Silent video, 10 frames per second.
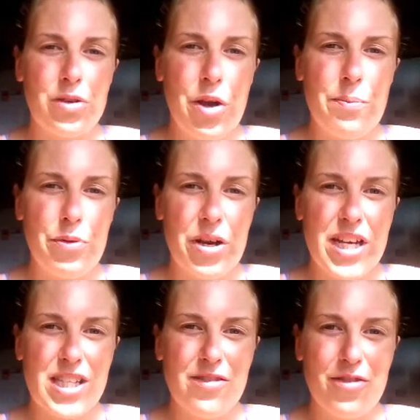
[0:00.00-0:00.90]
would throw
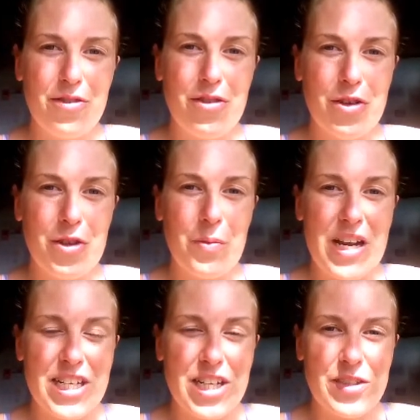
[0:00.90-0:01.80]
bricks through
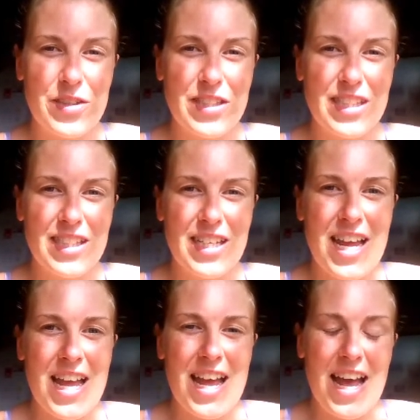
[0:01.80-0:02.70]
the windows,
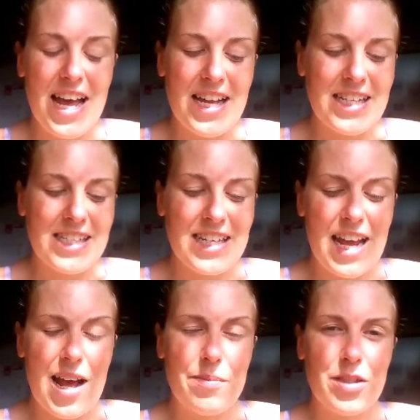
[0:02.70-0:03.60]

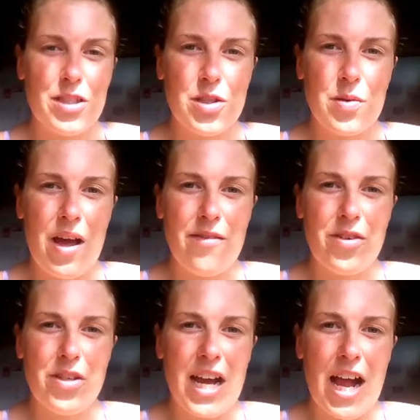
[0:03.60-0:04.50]
and it happened
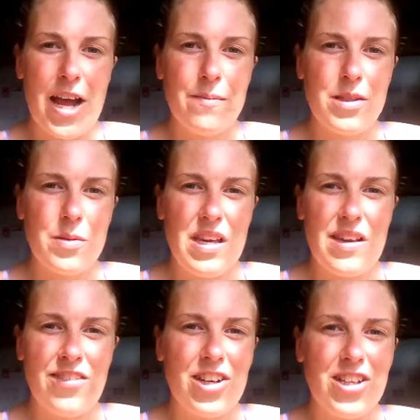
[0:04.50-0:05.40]
quite a few times.
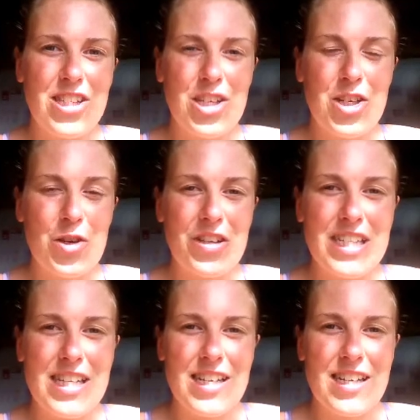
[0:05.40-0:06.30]
We even got
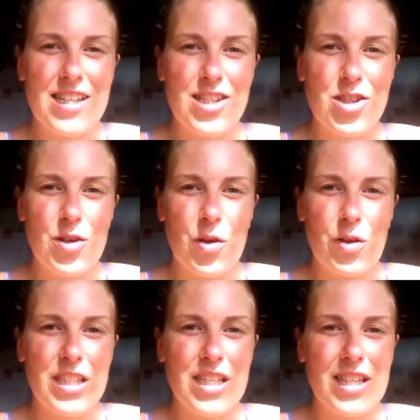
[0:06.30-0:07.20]
security
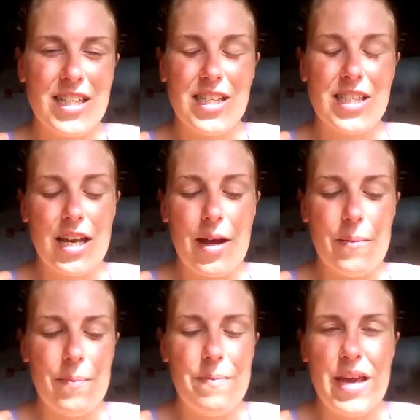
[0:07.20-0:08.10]
installed. This is
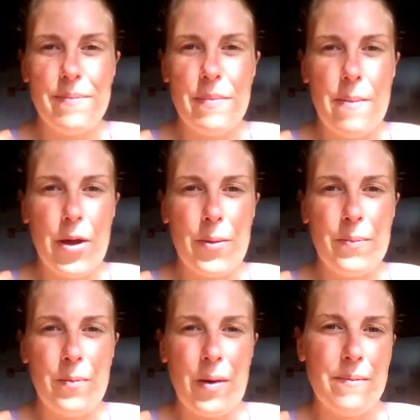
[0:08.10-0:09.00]
me and my
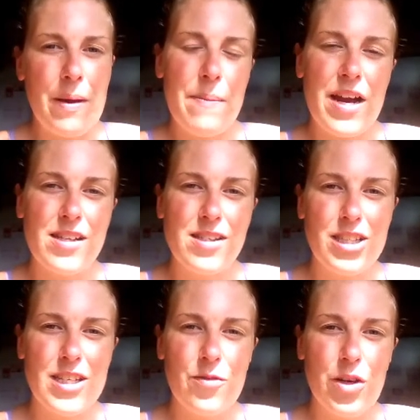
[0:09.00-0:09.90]
mum. When my
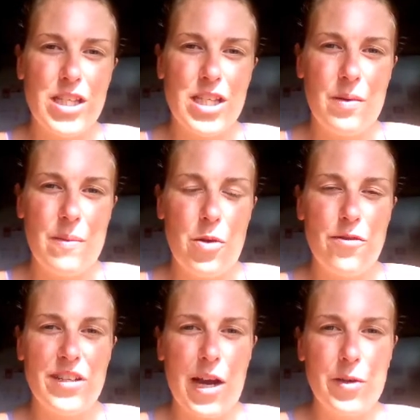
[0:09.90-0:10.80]
parents got divorced, we
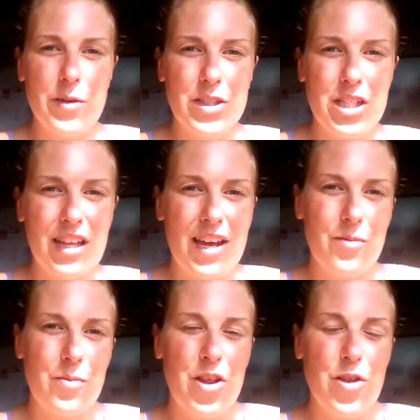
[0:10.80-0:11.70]
moved out to
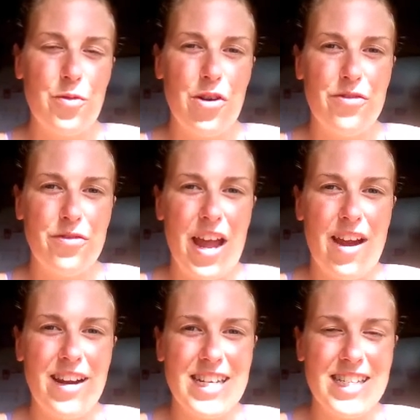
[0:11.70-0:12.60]
like one of the rough
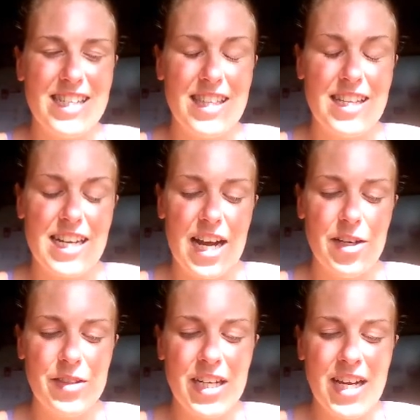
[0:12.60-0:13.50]
areas in the
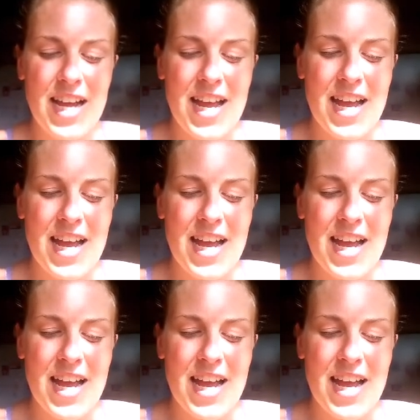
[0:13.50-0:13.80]
town,